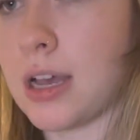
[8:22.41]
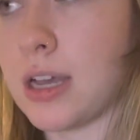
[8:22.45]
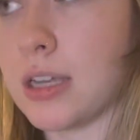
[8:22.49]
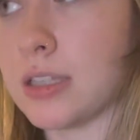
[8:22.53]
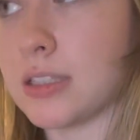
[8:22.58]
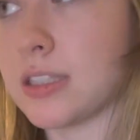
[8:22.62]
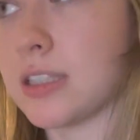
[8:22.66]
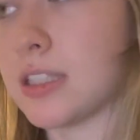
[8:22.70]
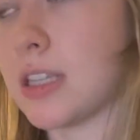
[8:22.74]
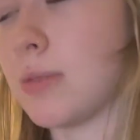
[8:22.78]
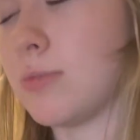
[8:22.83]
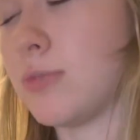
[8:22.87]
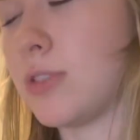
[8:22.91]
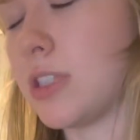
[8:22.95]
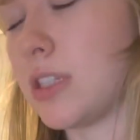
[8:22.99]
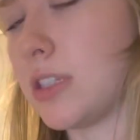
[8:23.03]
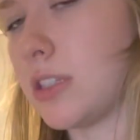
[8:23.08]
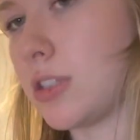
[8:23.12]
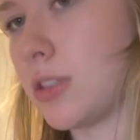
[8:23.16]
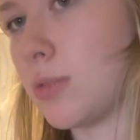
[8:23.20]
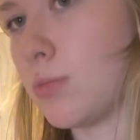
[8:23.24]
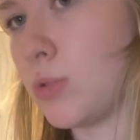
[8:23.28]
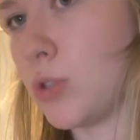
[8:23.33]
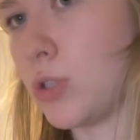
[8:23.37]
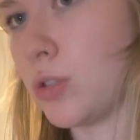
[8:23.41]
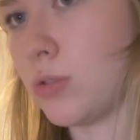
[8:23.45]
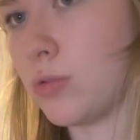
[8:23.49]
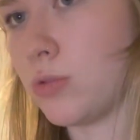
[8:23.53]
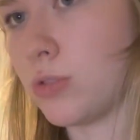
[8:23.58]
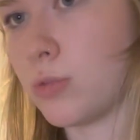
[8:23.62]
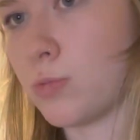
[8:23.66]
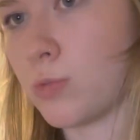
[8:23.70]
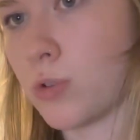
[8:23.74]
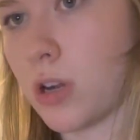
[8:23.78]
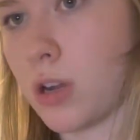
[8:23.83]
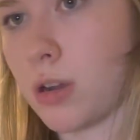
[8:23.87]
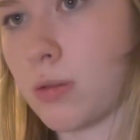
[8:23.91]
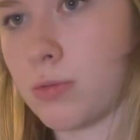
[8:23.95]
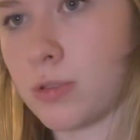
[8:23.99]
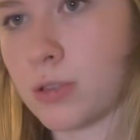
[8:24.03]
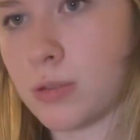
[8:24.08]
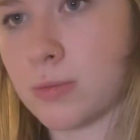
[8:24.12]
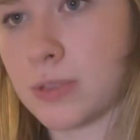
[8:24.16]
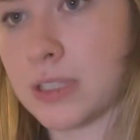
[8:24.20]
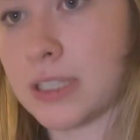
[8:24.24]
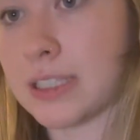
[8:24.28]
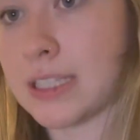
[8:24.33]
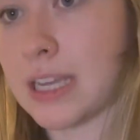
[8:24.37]
substance abuse
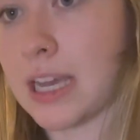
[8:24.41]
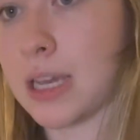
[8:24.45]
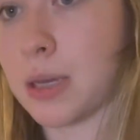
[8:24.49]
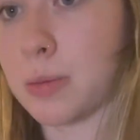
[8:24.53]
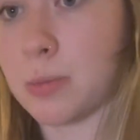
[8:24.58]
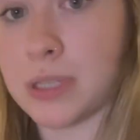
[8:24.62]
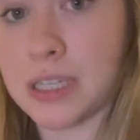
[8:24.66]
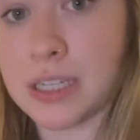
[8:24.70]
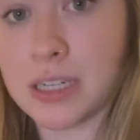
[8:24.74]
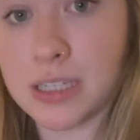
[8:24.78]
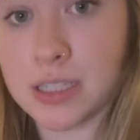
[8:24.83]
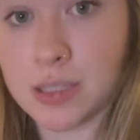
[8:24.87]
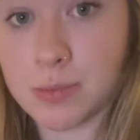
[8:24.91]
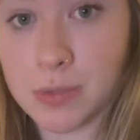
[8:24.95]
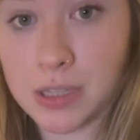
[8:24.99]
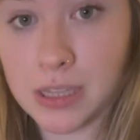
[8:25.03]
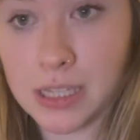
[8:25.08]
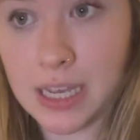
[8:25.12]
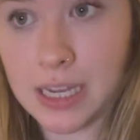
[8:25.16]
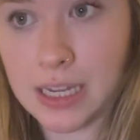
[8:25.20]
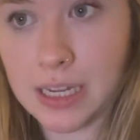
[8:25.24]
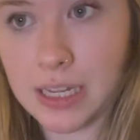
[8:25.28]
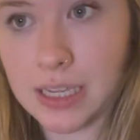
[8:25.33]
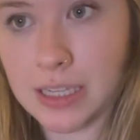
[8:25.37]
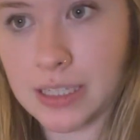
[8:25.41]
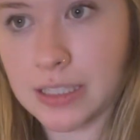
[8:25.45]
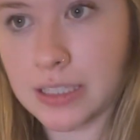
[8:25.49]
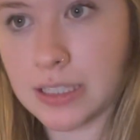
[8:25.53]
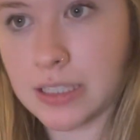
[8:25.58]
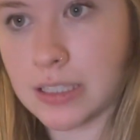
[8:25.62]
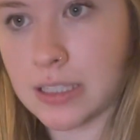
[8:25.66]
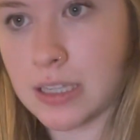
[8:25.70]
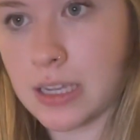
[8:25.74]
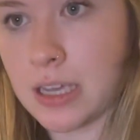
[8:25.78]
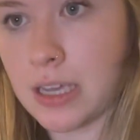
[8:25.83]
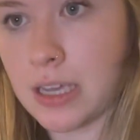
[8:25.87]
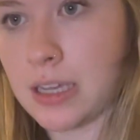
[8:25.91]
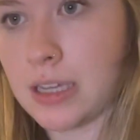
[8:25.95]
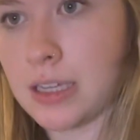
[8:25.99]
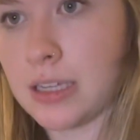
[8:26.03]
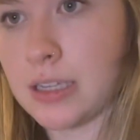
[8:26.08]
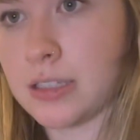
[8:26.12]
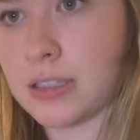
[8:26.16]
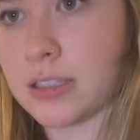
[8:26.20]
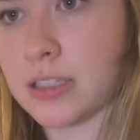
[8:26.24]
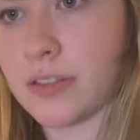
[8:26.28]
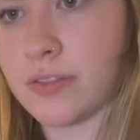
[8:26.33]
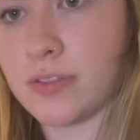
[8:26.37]
problems, diabetes mellitus,
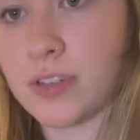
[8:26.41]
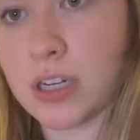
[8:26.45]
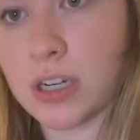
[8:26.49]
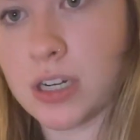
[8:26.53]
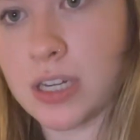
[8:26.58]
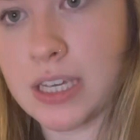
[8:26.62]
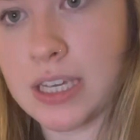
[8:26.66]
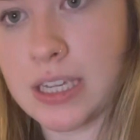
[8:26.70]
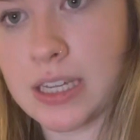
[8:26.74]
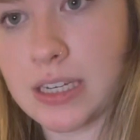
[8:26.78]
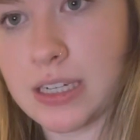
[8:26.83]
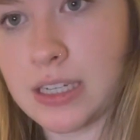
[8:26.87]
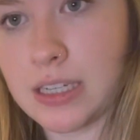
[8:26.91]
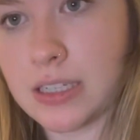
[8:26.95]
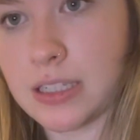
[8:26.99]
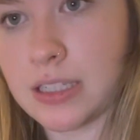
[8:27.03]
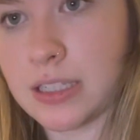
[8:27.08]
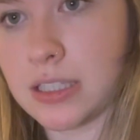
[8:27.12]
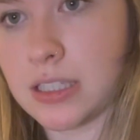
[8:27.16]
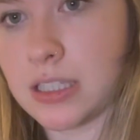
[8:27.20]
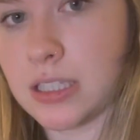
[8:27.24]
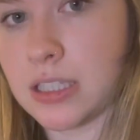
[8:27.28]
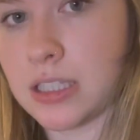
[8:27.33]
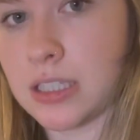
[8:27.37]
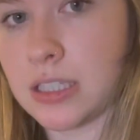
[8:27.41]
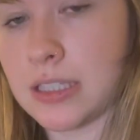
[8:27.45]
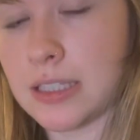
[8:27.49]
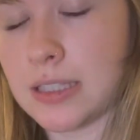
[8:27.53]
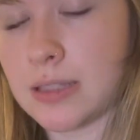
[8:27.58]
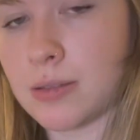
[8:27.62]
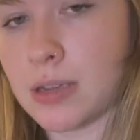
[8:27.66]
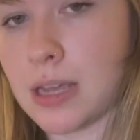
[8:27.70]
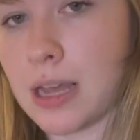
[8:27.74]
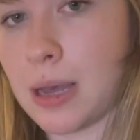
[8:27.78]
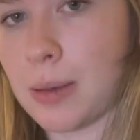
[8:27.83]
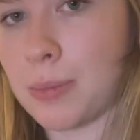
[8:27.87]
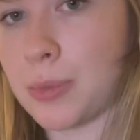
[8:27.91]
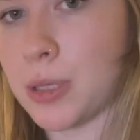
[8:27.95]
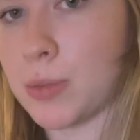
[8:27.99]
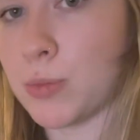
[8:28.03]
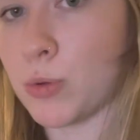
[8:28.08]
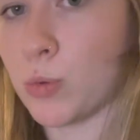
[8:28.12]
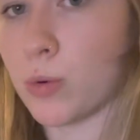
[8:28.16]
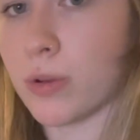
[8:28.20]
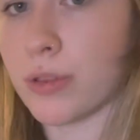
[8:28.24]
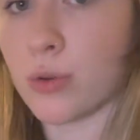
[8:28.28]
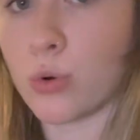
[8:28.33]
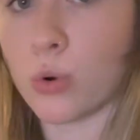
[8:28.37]
severe kidney disease,
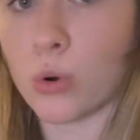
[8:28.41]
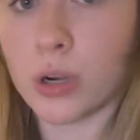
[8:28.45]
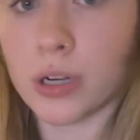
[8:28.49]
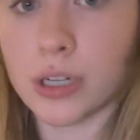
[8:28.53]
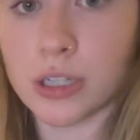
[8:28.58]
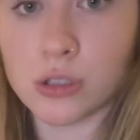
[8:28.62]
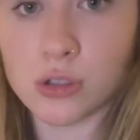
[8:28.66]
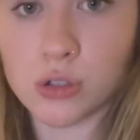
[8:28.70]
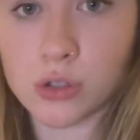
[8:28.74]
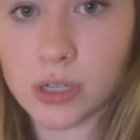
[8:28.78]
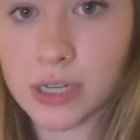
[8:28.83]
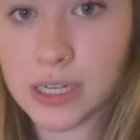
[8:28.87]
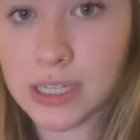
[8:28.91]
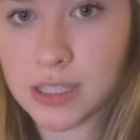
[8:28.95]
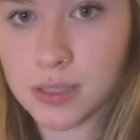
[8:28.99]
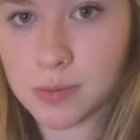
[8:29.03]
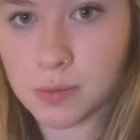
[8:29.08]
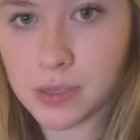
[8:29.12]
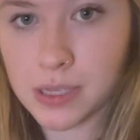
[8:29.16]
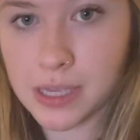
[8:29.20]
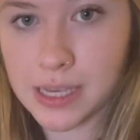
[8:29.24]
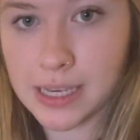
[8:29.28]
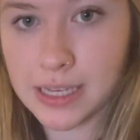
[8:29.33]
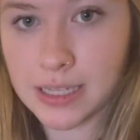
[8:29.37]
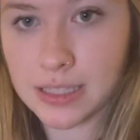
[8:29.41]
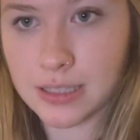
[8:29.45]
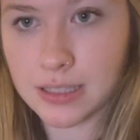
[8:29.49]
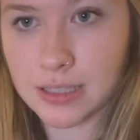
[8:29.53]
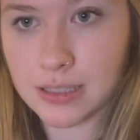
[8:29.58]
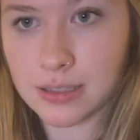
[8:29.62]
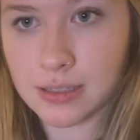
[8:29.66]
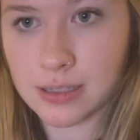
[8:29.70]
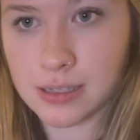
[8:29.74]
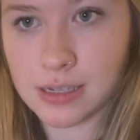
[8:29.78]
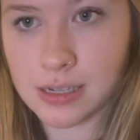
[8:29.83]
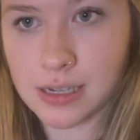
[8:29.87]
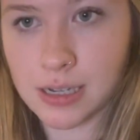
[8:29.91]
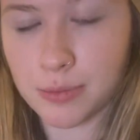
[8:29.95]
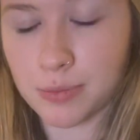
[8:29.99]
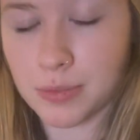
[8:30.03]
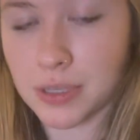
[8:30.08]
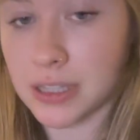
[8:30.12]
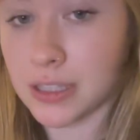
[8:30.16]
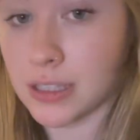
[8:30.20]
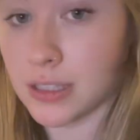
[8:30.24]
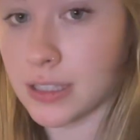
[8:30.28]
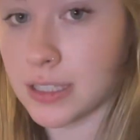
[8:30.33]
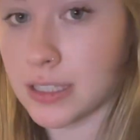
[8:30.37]
people with organ transplants,
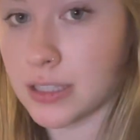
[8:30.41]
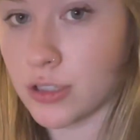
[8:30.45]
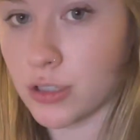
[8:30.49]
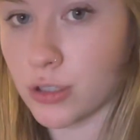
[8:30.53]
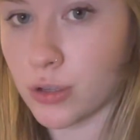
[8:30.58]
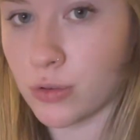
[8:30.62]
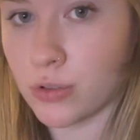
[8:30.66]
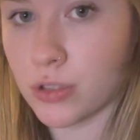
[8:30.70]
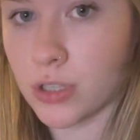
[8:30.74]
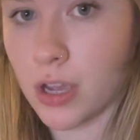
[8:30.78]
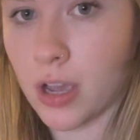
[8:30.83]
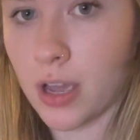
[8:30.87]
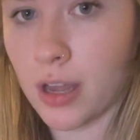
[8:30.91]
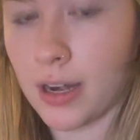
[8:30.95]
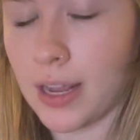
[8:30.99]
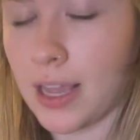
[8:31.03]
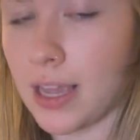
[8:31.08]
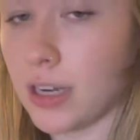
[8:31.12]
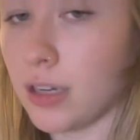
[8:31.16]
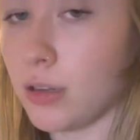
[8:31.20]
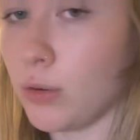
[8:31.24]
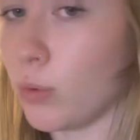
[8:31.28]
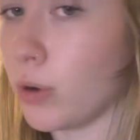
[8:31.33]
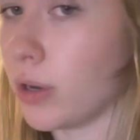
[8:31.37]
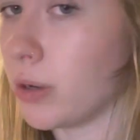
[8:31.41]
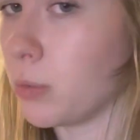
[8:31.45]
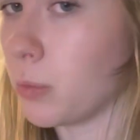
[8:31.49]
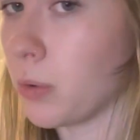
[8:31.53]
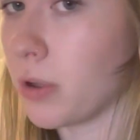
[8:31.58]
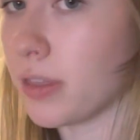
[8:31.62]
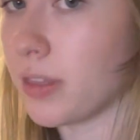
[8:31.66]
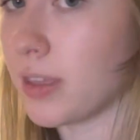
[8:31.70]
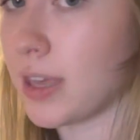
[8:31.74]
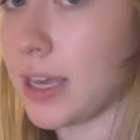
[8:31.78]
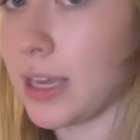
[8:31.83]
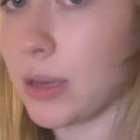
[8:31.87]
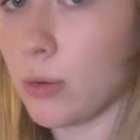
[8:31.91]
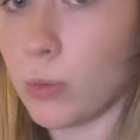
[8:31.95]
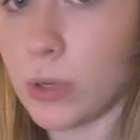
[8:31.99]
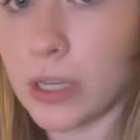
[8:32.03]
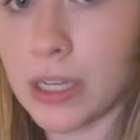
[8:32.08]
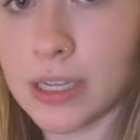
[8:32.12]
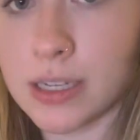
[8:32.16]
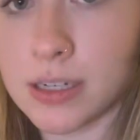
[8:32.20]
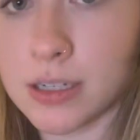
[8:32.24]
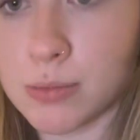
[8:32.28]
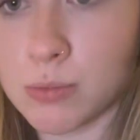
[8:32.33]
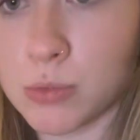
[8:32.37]
and the list goes on. Anyone with a
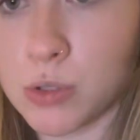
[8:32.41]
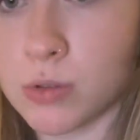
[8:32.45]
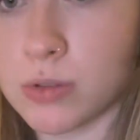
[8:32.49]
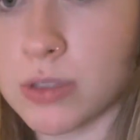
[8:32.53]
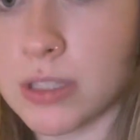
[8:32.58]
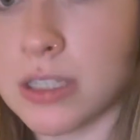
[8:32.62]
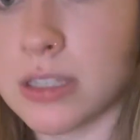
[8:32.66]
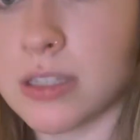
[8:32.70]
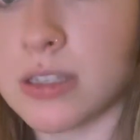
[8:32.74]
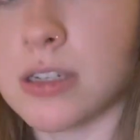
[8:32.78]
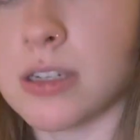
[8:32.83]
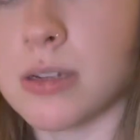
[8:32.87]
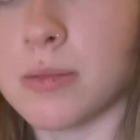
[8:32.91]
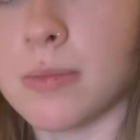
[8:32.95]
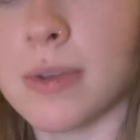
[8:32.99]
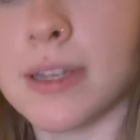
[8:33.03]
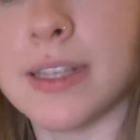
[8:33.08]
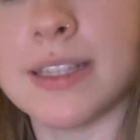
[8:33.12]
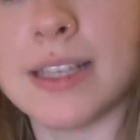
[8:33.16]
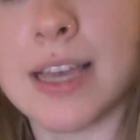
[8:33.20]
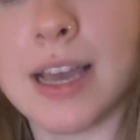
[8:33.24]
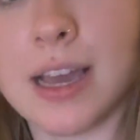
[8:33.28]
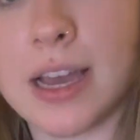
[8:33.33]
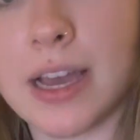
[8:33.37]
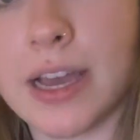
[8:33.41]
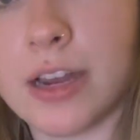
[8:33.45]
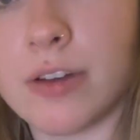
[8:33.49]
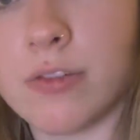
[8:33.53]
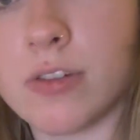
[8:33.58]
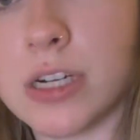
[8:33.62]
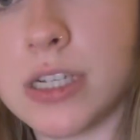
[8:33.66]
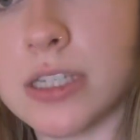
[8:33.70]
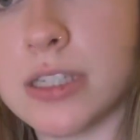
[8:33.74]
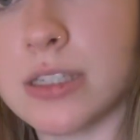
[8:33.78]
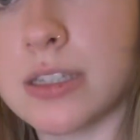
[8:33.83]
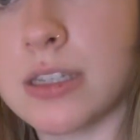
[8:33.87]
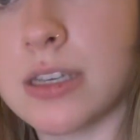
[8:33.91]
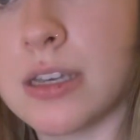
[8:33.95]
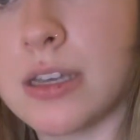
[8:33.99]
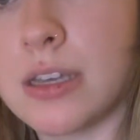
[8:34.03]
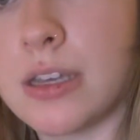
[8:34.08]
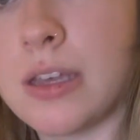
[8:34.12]
weakened immune system is at high risk.